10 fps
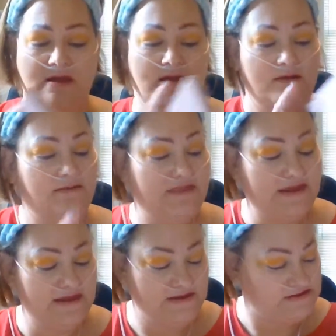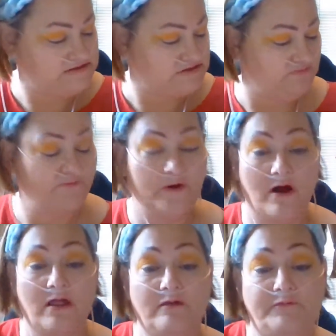This, for
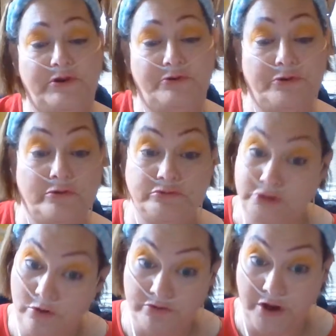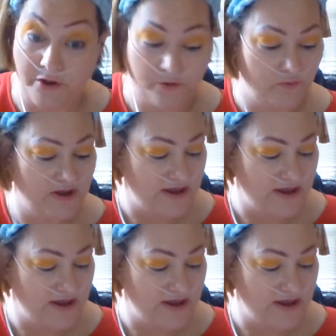all of you who don't know,